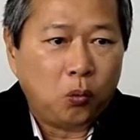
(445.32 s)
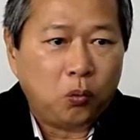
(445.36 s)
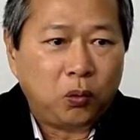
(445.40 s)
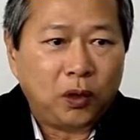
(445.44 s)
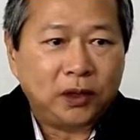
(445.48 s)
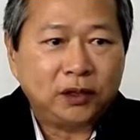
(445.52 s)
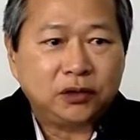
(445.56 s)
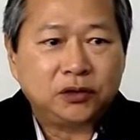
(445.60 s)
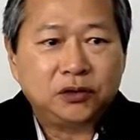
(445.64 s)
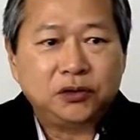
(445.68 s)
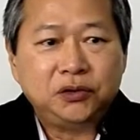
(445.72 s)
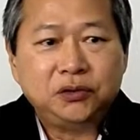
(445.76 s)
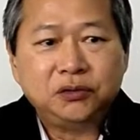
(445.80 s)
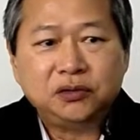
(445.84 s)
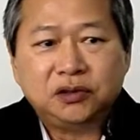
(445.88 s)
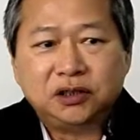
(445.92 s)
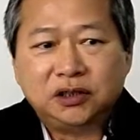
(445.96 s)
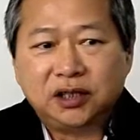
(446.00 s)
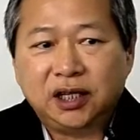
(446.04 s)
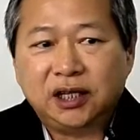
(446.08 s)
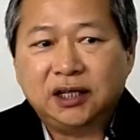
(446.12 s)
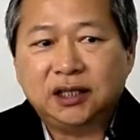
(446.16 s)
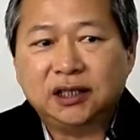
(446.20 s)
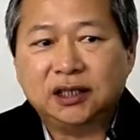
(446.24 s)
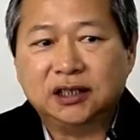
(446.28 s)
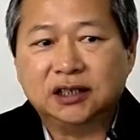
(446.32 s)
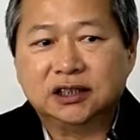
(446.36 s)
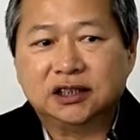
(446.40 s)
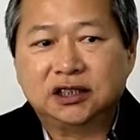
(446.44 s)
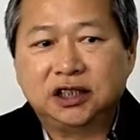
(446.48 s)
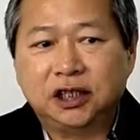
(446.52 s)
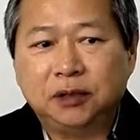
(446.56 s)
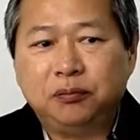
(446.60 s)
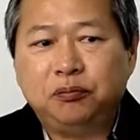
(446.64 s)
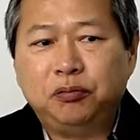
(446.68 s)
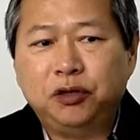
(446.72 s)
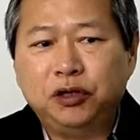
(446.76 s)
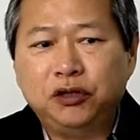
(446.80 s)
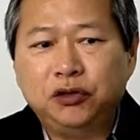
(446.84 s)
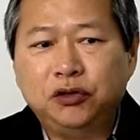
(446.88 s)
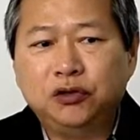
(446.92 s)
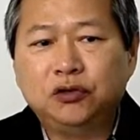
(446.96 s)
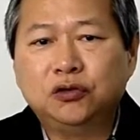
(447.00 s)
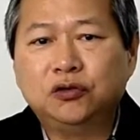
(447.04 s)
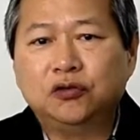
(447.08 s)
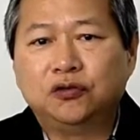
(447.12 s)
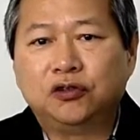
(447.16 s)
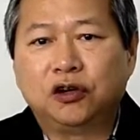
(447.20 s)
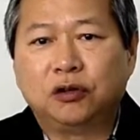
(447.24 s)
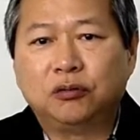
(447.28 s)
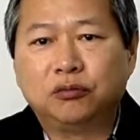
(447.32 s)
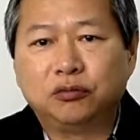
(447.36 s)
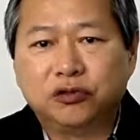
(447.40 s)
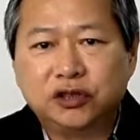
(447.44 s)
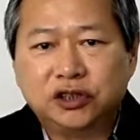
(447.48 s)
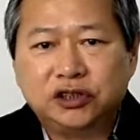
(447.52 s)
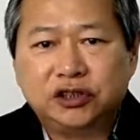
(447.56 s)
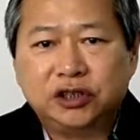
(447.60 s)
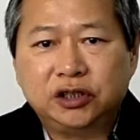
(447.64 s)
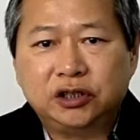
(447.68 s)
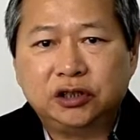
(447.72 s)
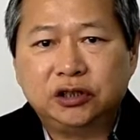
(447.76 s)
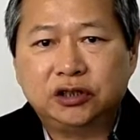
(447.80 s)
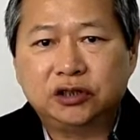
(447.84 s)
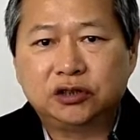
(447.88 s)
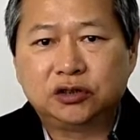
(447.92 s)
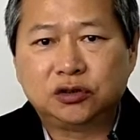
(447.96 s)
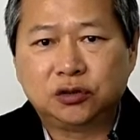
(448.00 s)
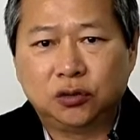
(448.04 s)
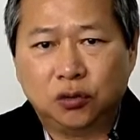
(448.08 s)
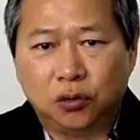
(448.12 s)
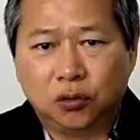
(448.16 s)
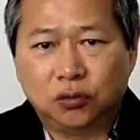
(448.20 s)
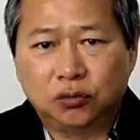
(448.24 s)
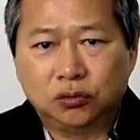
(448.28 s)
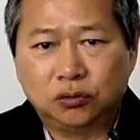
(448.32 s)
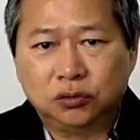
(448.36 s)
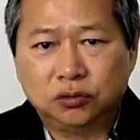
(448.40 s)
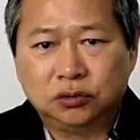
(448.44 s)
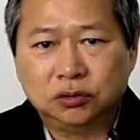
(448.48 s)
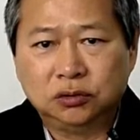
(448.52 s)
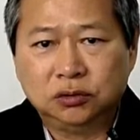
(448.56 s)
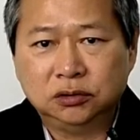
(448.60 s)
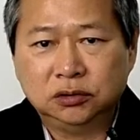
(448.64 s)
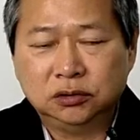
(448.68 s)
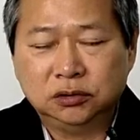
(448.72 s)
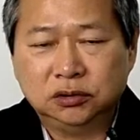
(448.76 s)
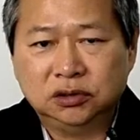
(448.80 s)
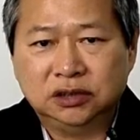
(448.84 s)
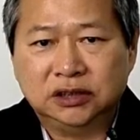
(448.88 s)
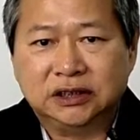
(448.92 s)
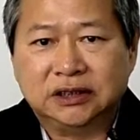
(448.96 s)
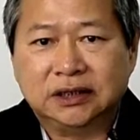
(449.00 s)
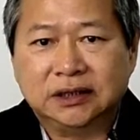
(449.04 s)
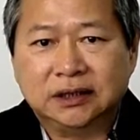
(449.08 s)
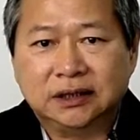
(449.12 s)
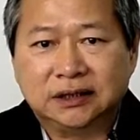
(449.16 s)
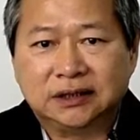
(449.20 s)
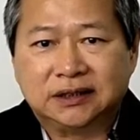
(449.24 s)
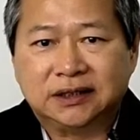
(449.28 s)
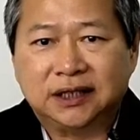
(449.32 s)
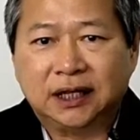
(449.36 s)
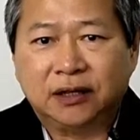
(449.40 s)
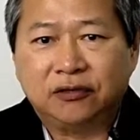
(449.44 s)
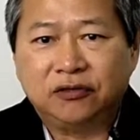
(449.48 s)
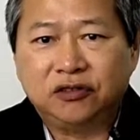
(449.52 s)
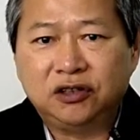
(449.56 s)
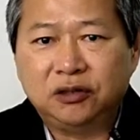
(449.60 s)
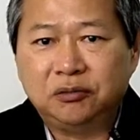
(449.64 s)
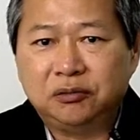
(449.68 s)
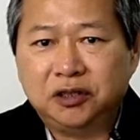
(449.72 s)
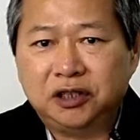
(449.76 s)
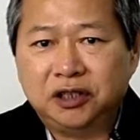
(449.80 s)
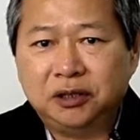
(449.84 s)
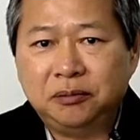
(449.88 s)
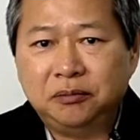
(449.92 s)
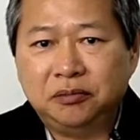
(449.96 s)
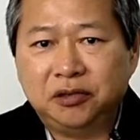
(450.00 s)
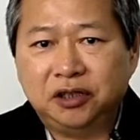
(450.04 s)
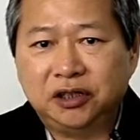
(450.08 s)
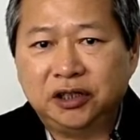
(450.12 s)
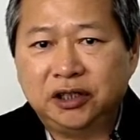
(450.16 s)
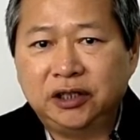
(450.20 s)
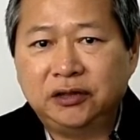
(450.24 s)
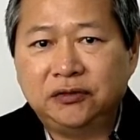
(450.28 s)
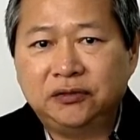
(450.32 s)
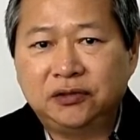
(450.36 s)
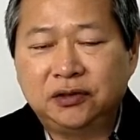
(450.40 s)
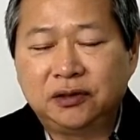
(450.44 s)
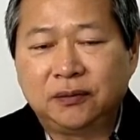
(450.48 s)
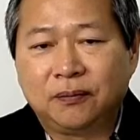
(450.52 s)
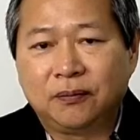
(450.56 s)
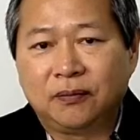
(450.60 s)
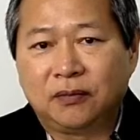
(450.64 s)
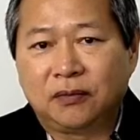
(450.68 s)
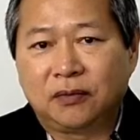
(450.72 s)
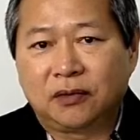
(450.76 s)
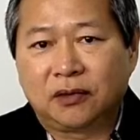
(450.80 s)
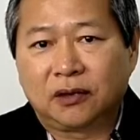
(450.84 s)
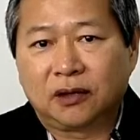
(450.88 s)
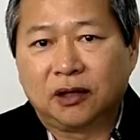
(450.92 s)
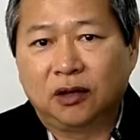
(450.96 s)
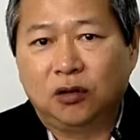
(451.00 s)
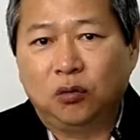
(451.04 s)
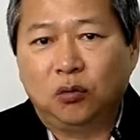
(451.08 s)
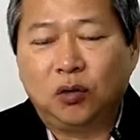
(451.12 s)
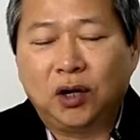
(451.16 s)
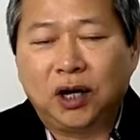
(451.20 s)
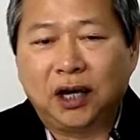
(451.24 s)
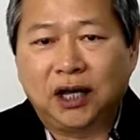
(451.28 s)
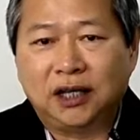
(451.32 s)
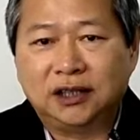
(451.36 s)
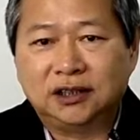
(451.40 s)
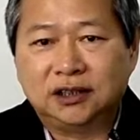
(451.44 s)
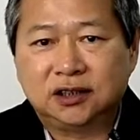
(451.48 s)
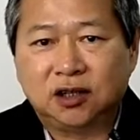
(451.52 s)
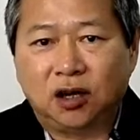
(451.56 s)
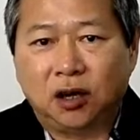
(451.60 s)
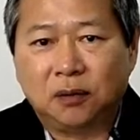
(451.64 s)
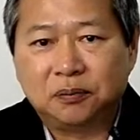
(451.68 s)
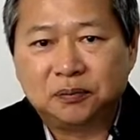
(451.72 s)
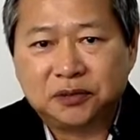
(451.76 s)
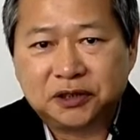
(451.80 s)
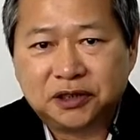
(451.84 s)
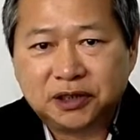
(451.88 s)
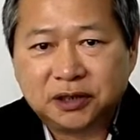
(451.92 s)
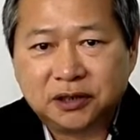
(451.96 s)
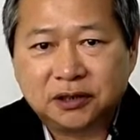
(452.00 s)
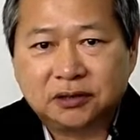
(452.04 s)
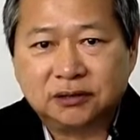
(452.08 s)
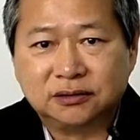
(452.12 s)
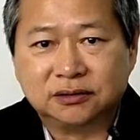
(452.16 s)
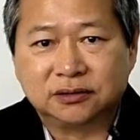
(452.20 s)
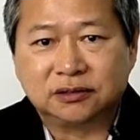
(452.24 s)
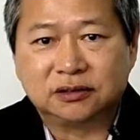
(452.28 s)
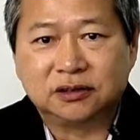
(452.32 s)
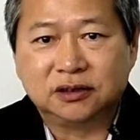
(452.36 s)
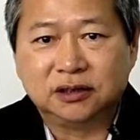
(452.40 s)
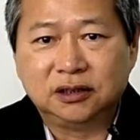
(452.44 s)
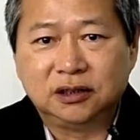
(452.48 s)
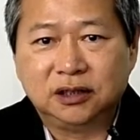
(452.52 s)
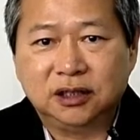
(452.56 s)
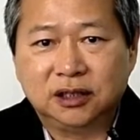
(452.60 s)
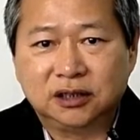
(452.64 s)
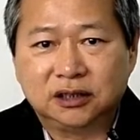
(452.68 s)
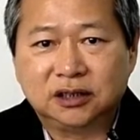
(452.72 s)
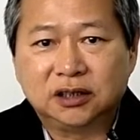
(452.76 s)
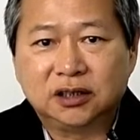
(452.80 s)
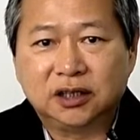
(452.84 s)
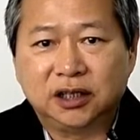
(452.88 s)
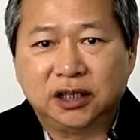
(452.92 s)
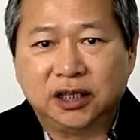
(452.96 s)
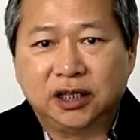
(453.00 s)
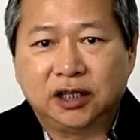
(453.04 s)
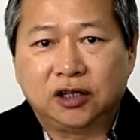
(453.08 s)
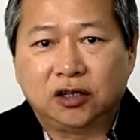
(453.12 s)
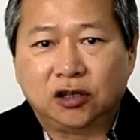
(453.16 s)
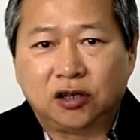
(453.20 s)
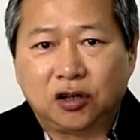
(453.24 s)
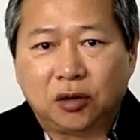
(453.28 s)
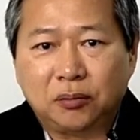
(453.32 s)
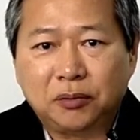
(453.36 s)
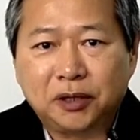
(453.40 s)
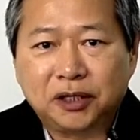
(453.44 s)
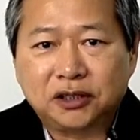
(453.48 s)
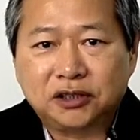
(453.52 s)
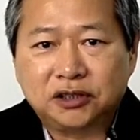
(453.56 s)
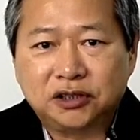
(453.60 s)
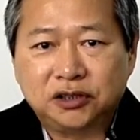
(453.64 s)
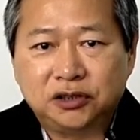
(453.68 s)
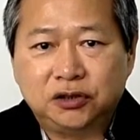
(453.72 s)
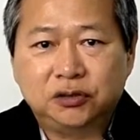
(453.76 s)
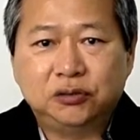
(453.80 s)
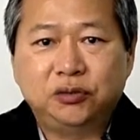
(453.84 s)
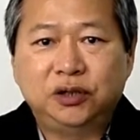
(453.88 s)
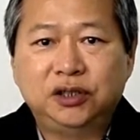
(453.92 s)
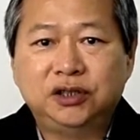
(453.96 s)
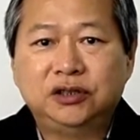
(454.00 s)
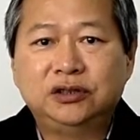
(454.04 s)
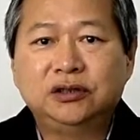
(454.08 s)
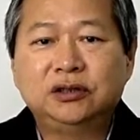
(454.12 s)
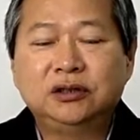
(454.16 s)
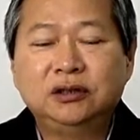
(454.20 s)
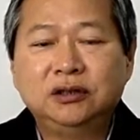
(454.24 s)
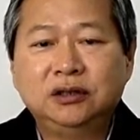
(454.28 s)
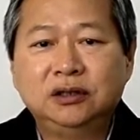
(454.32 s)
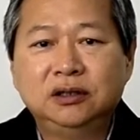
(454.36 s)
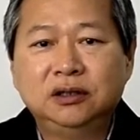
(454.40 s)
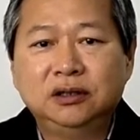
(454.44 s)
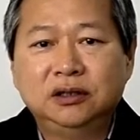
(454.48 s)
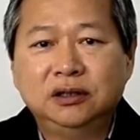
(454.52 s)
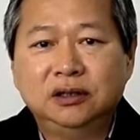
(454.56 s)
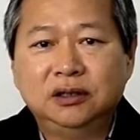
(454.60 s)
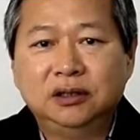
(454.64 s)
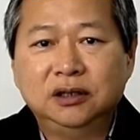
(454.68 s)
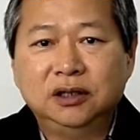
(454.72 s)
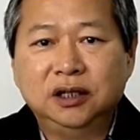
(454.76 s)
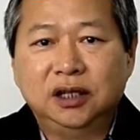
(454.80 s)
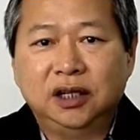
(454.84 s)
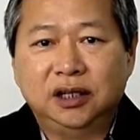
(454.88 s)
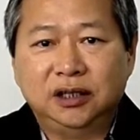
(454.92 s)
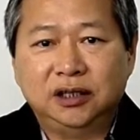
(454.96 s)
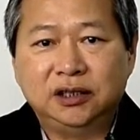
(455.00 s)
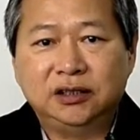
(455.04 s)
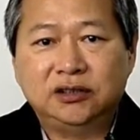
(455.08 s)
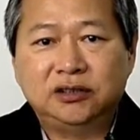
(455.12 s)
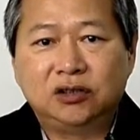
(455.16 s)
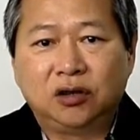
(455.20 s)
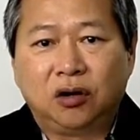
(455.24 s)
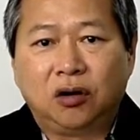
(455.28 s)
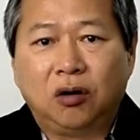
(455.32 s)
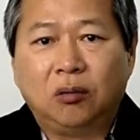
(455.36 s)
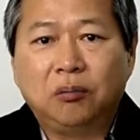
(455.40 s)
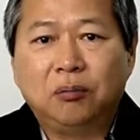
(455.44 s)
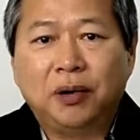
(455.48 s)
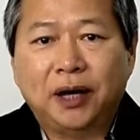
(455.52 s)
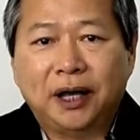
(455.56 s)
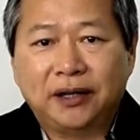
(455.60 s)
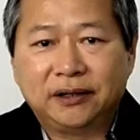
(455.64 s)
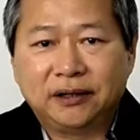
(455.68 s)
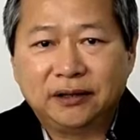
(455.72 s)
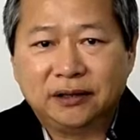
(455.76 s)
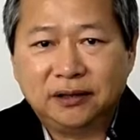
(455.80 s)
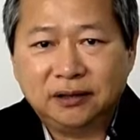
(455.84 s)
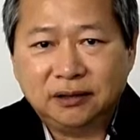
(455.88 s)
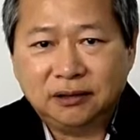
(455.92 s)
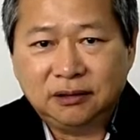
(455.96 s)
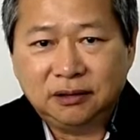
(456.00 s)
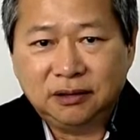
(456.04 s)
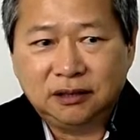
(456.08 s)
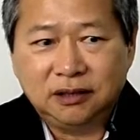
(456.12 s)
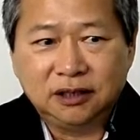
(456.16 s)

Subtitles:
What do you think is keeping you from reaching this goal? Is it a self-limiting belief? What are the obstacles? Is it an economic situation? It is your competitor?